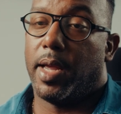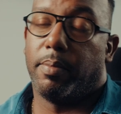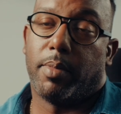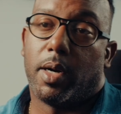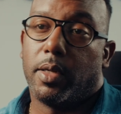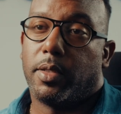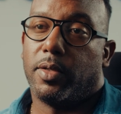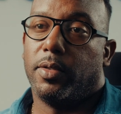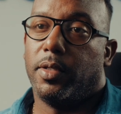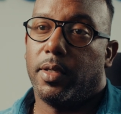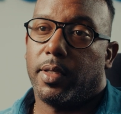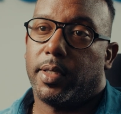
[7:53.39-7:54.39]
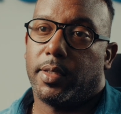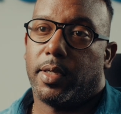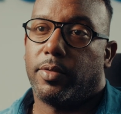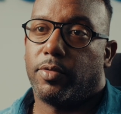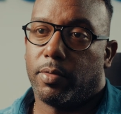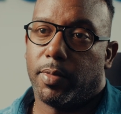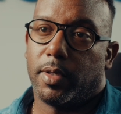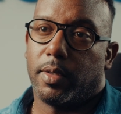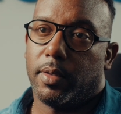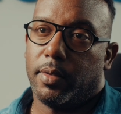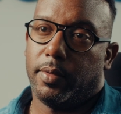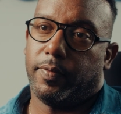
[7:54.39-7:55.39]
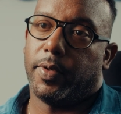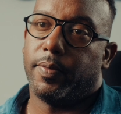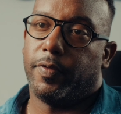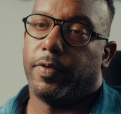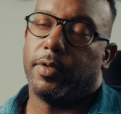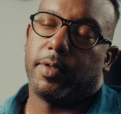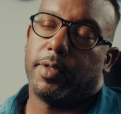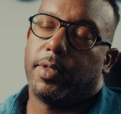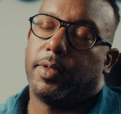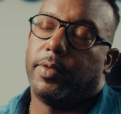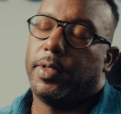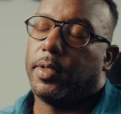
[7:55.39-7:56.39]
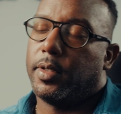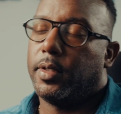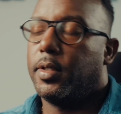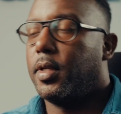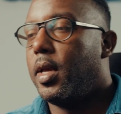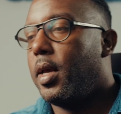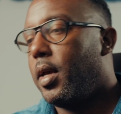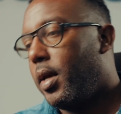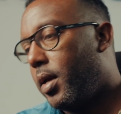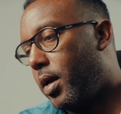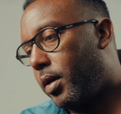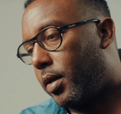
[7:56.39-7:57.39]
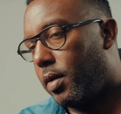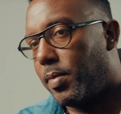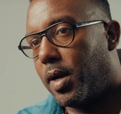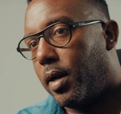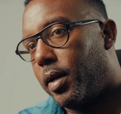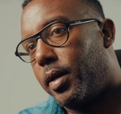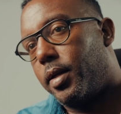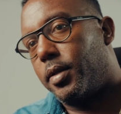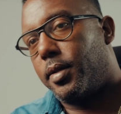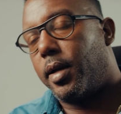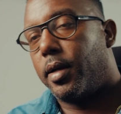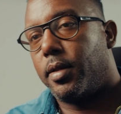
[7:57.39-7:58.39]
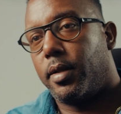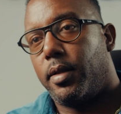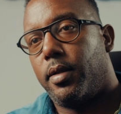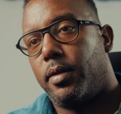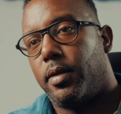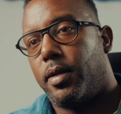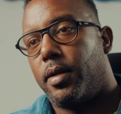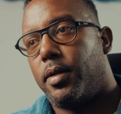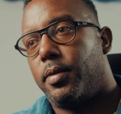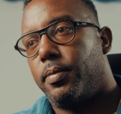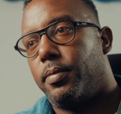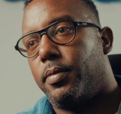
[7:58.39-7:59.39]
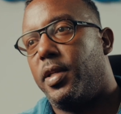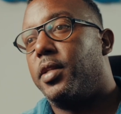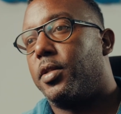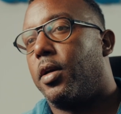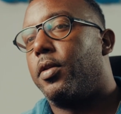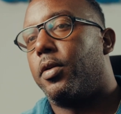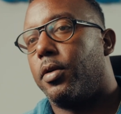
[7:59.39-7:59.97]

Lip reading: bought out Douglas and Roberto from Focus Research, and Kemal and I started this other